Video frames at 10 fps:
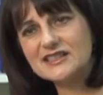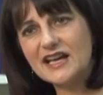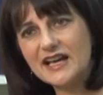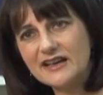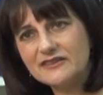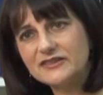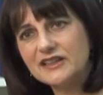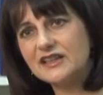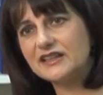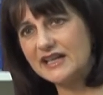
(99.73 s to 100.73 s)
to have
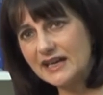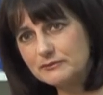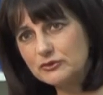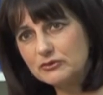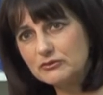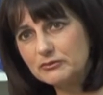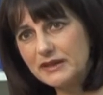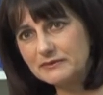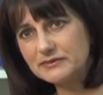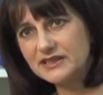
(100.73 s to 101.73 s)
an abnormal
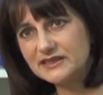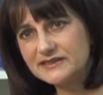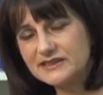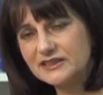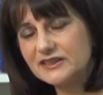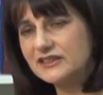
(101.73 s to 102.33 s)
Pap test.